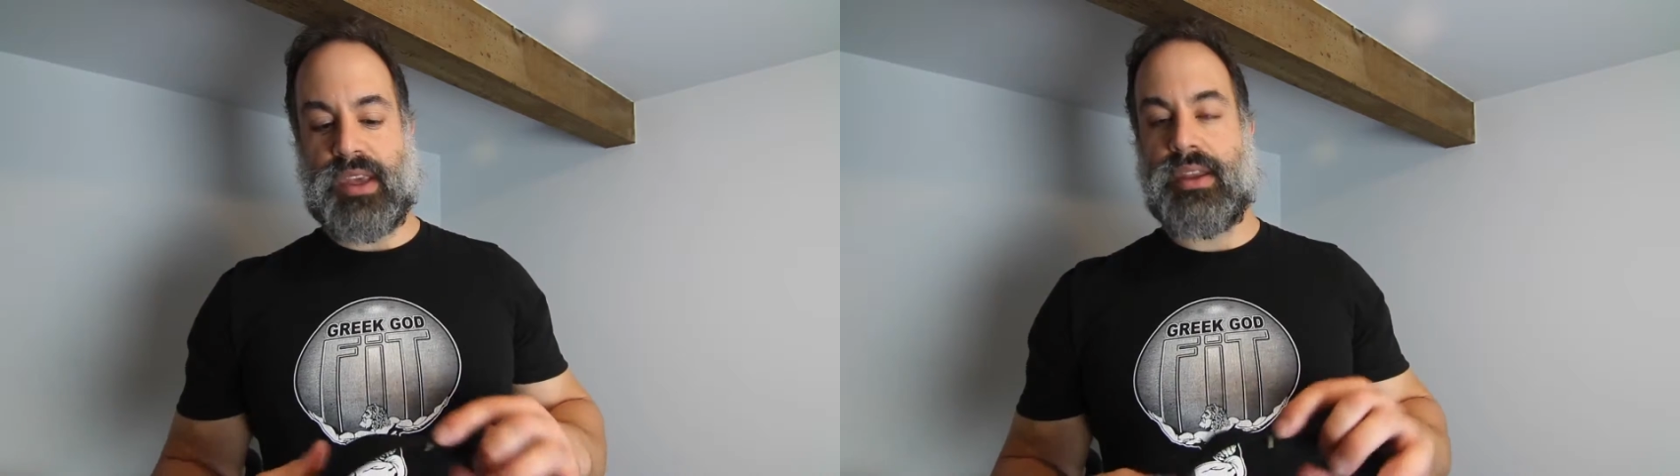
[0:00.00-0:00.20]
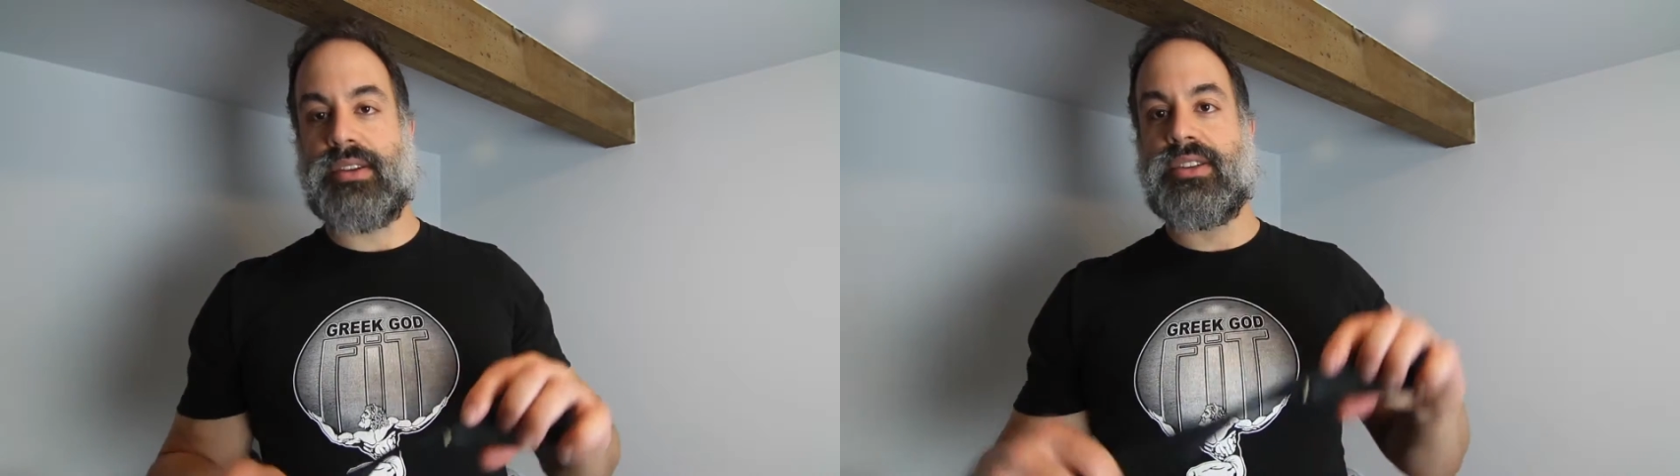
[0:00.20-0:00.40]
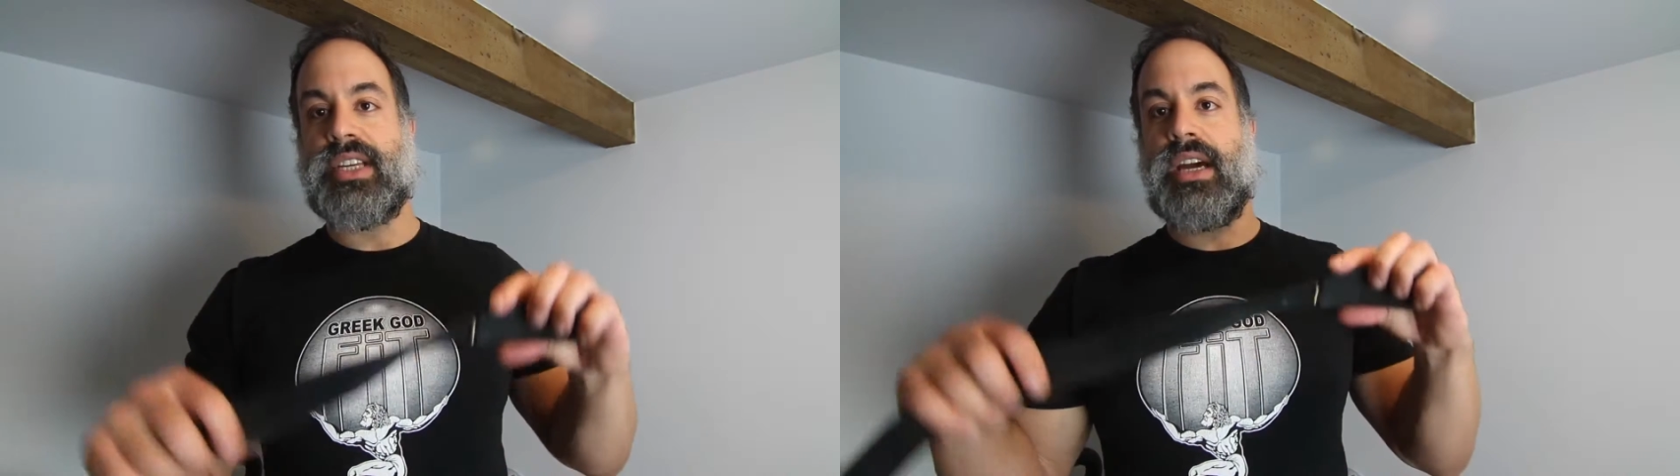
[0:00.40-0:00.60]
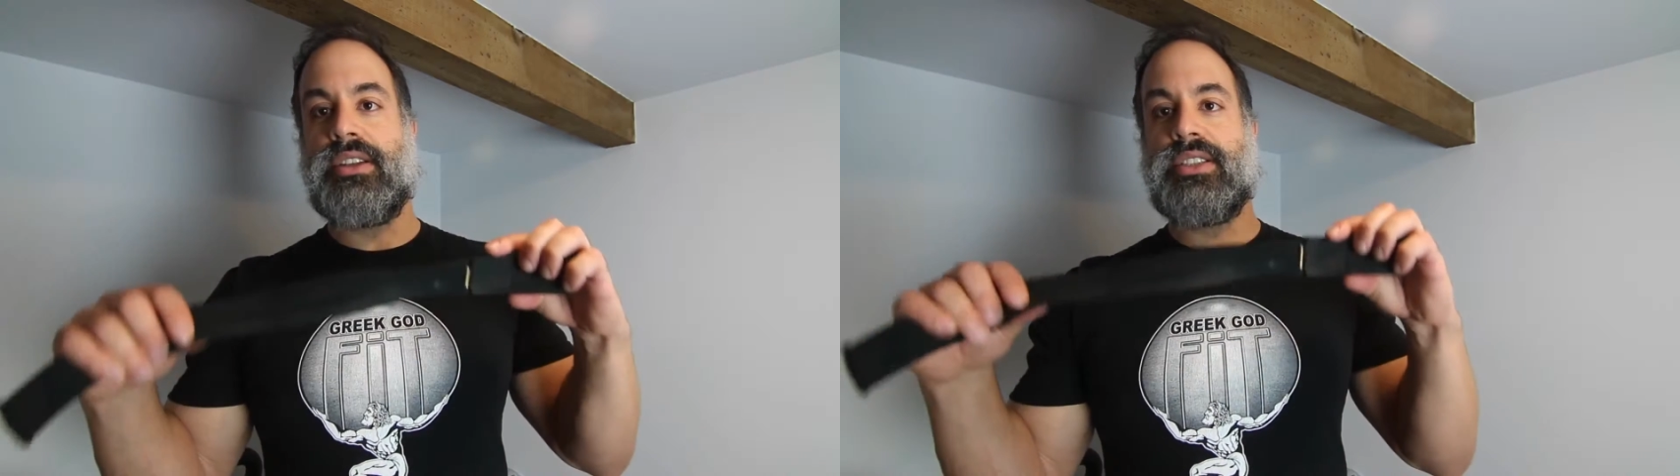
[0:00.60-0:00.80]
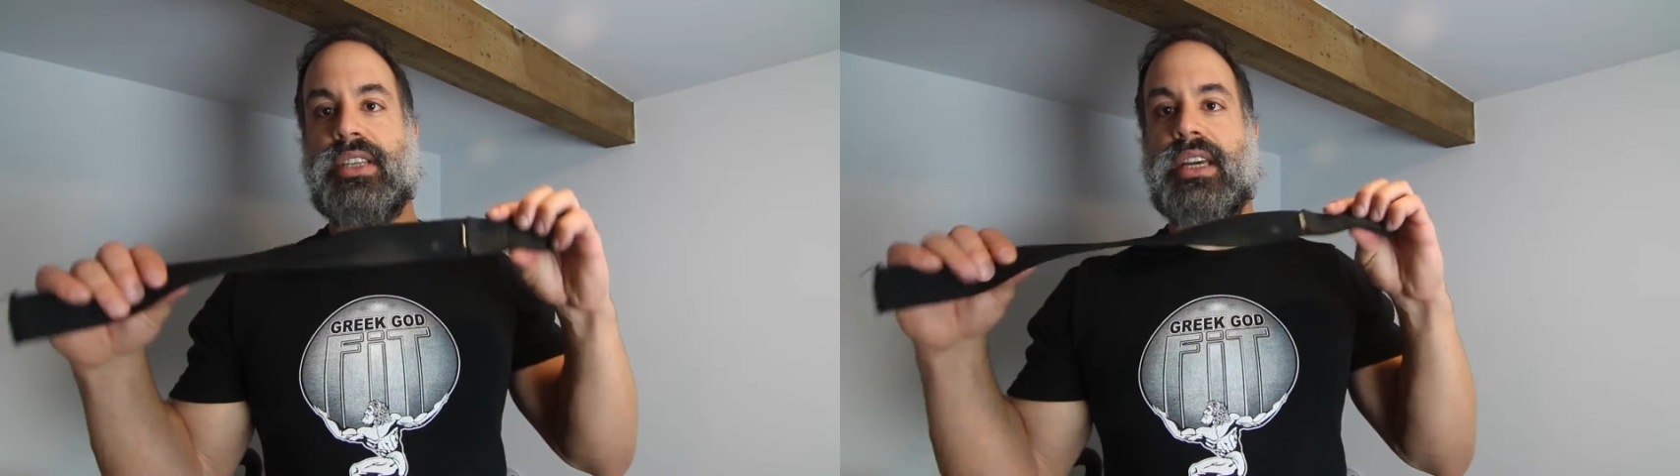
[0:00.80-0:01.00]
There's a
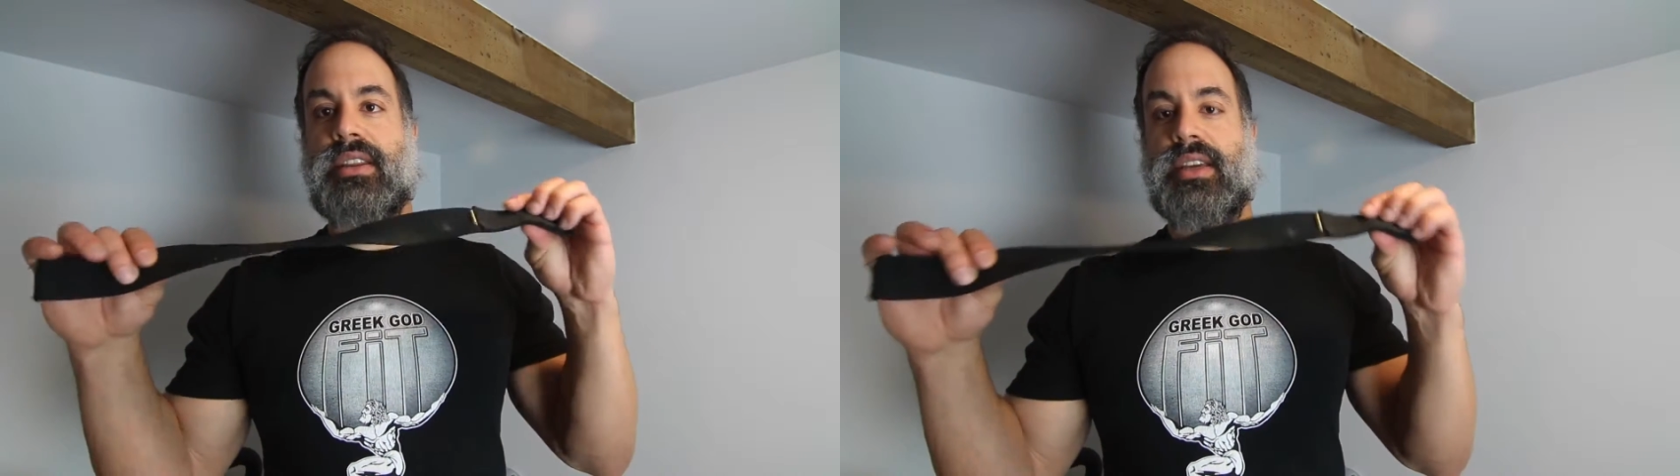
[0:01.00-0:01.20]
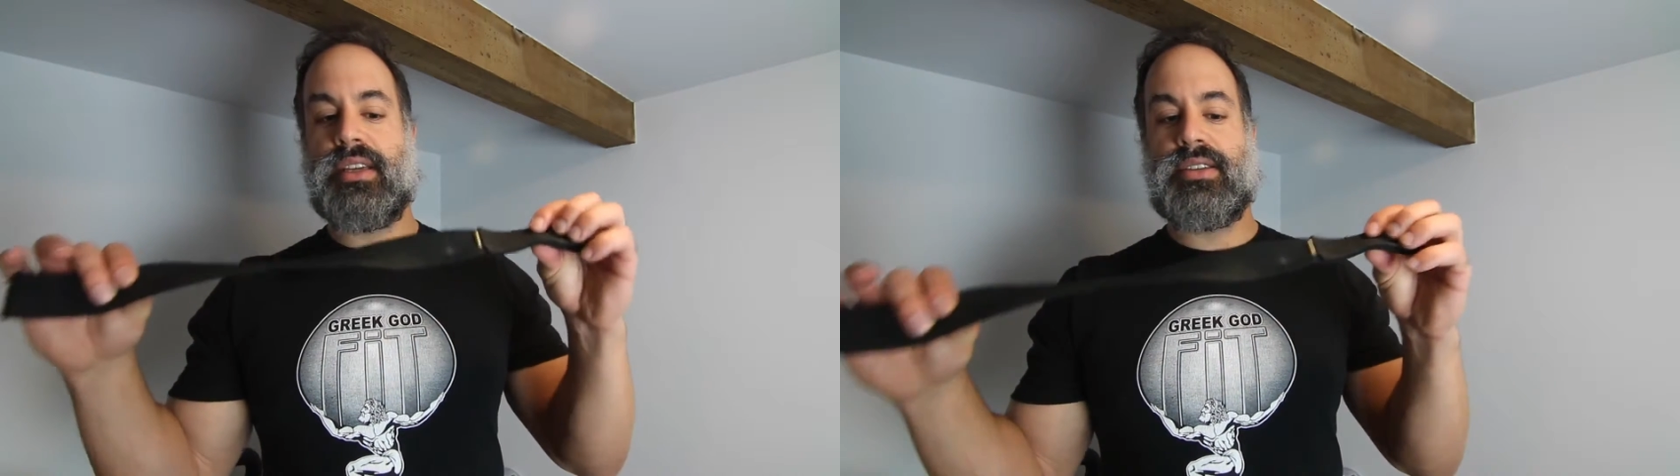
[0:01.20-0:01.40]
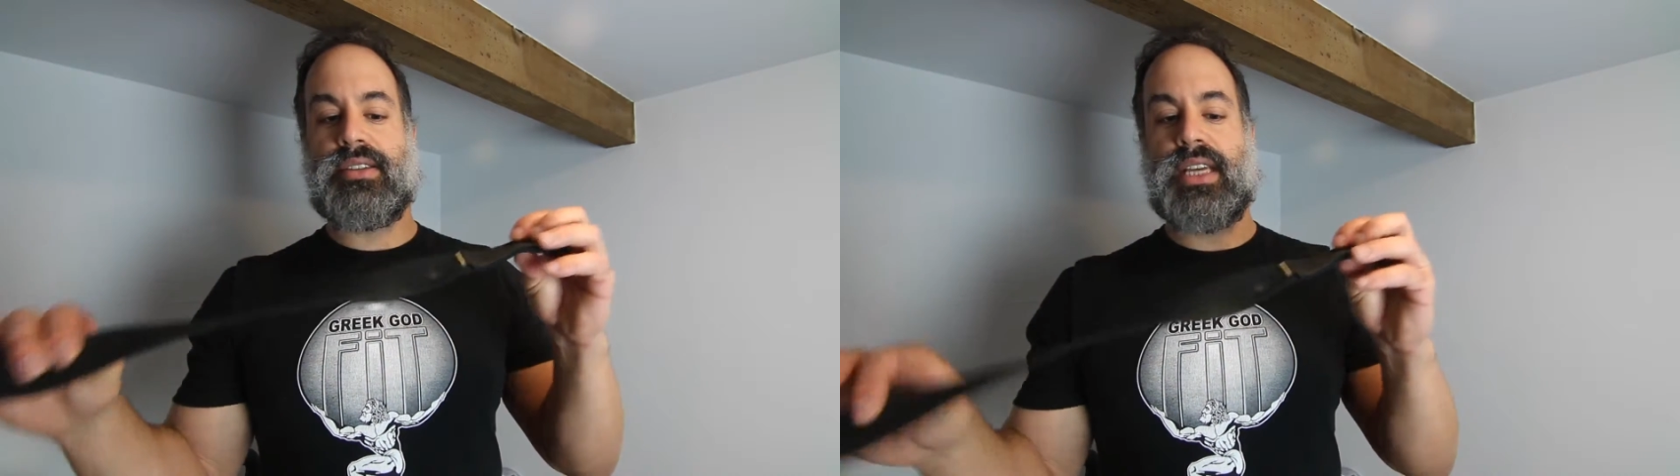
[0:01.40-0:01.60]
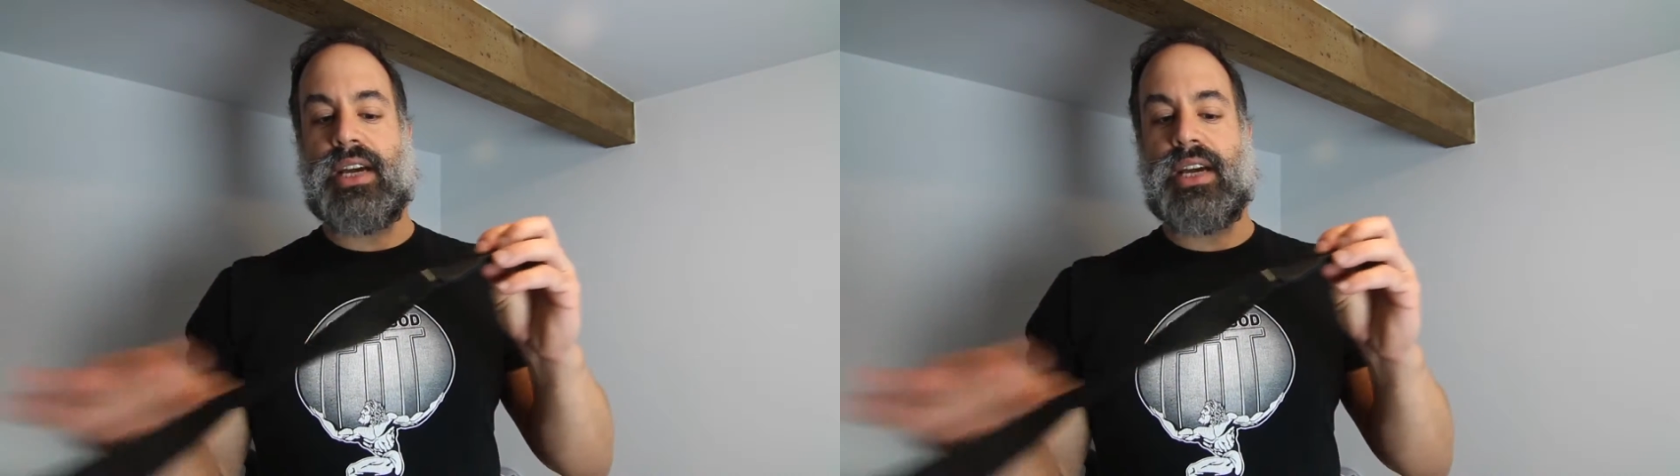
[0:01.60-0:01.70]
style just like this,